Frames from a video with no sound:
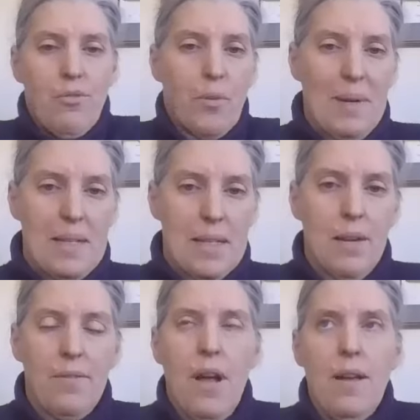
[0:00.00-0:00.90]
for
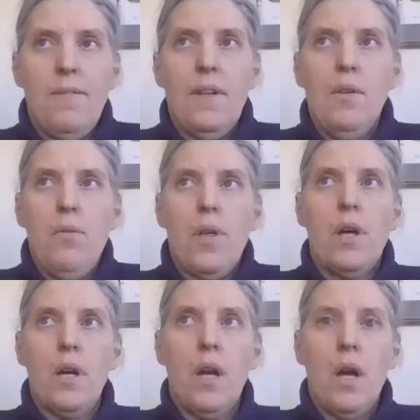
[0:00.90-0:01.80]
myself, I feel
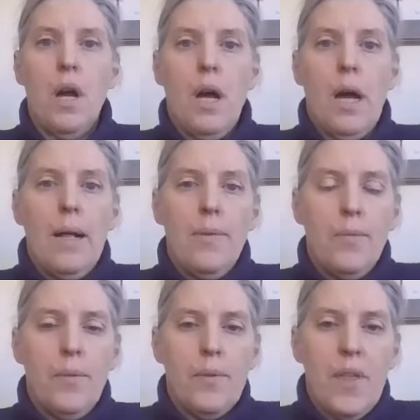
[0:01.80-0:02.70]
that
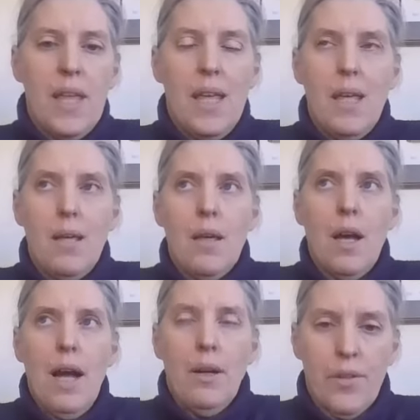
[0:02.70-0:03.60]
the
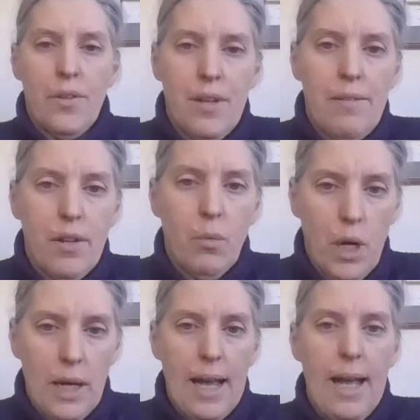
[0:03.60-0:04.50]
Health and Safety at
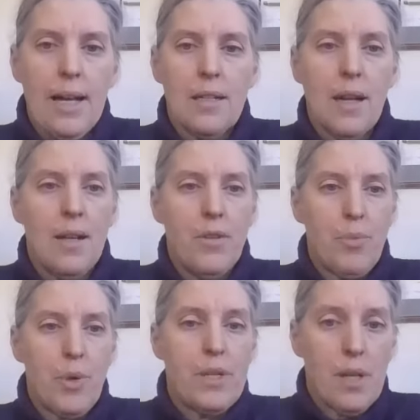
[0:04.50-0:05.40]
Work Act and the
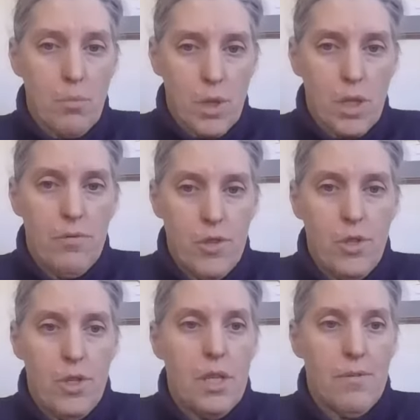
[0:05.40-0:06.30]
presumption of
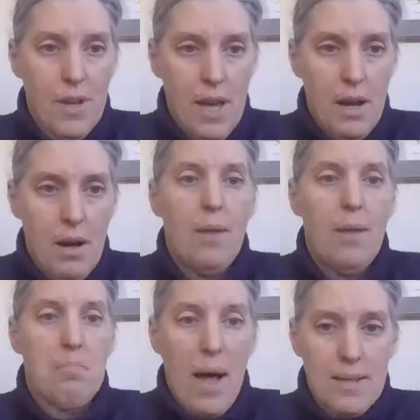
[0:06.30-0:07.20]
duty of care
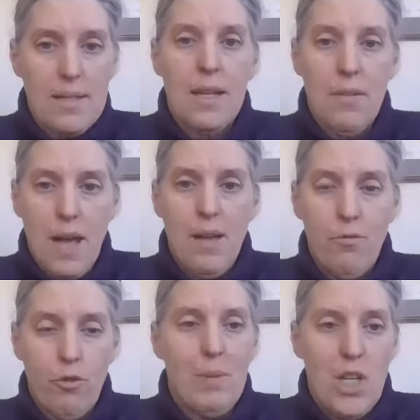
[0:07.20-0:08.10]
and passing that
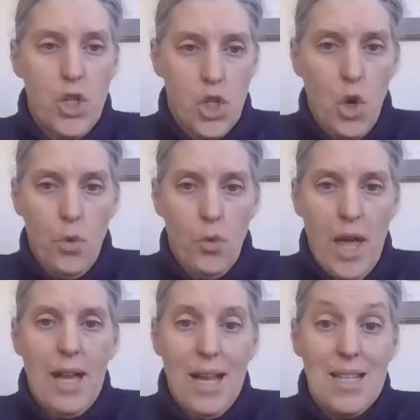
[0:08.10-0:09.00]
information on,
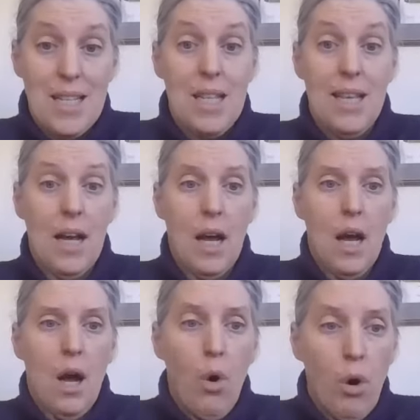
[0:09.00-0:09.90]
that is the
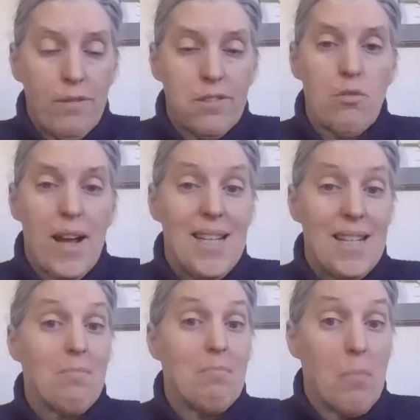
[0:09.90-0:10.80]

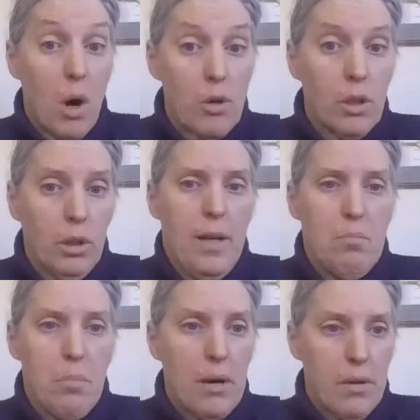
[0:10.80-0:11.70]
overriding moral
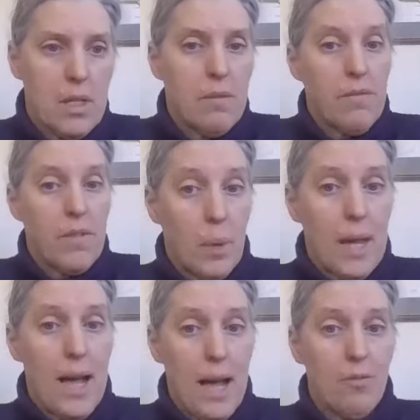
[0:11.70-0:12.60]
imperative we
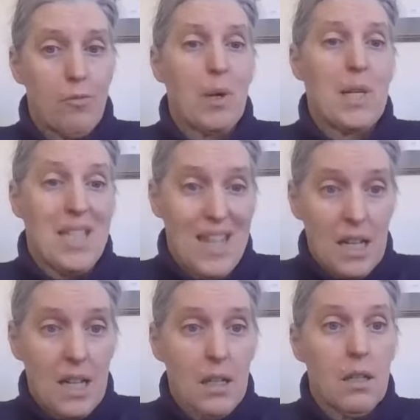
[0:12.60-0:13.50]
have,
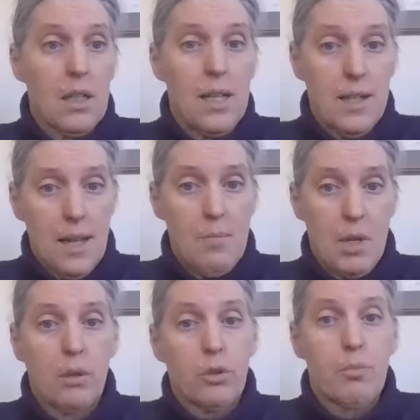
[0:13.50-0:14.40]
particularly in
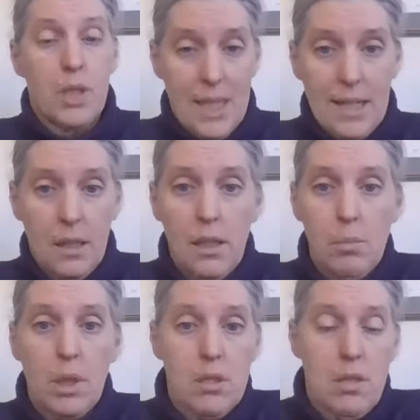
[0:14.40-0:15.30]
chemicals, particularly
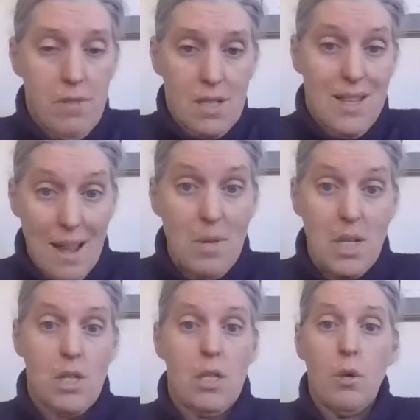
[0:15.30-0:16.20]
because of the
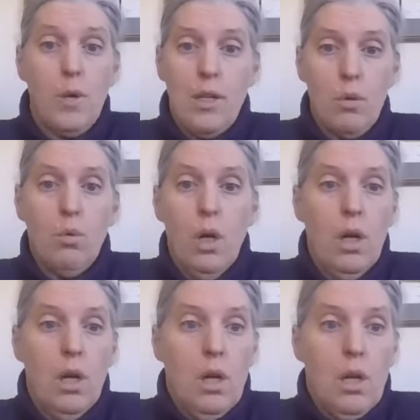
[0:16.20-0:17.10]
damage that we know
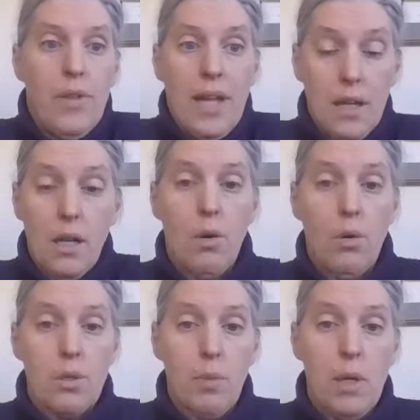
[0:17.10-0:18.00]
they can
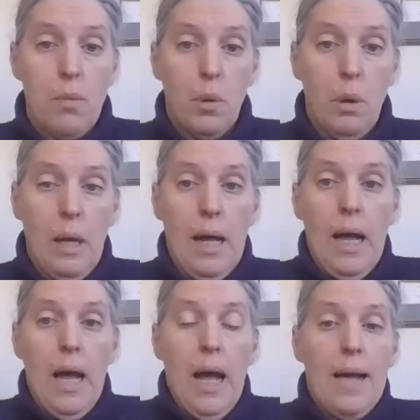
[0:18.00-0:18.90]
cause people.
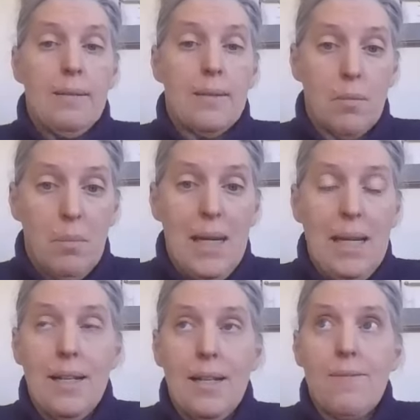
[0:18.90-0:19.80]
And to me,
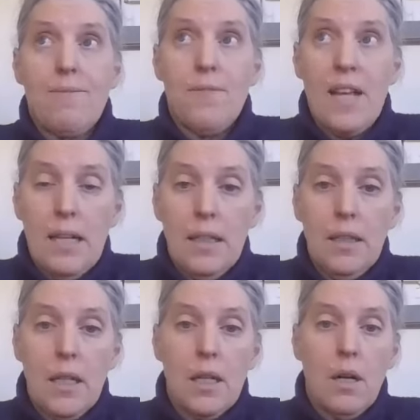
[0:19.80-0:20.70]
this
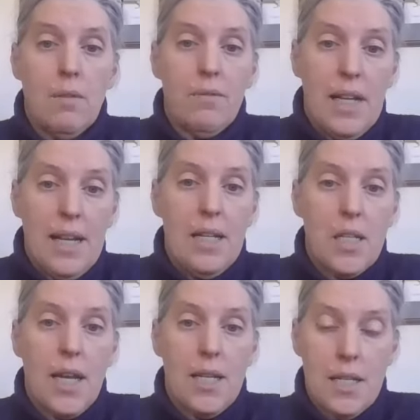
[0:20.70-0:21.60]
failure of the
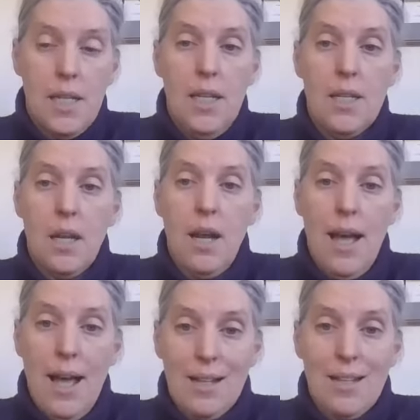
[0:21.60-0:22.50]
HSE to
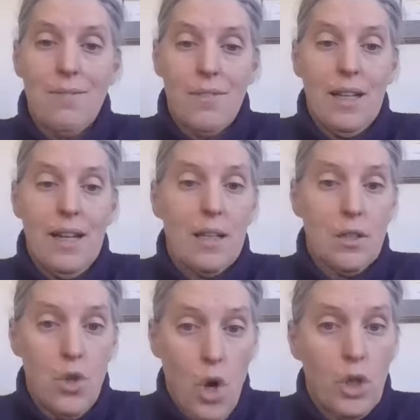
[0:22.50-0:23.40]
actively
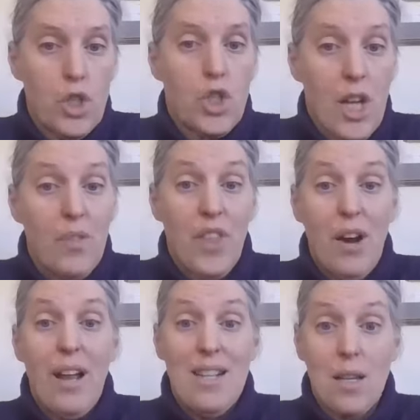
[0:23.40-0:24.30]
acknowledge that there
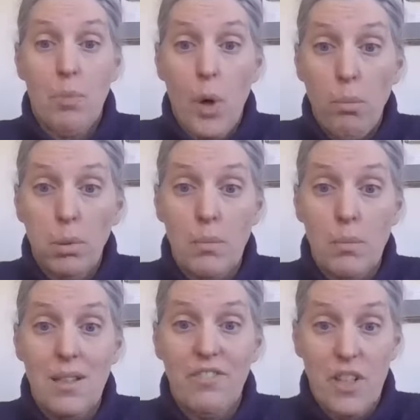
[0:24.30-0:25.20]
is a problem in
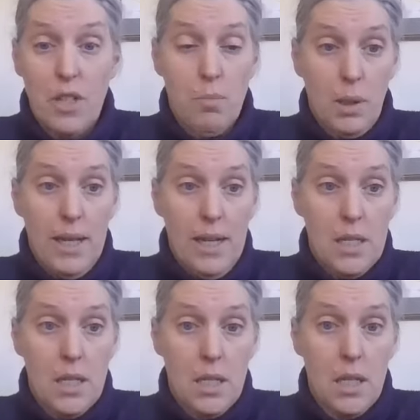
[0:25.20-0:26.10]
the first
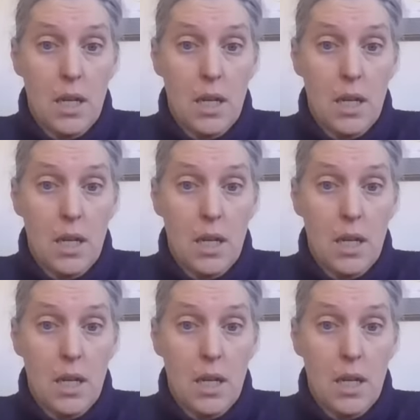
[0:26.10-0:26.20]
place.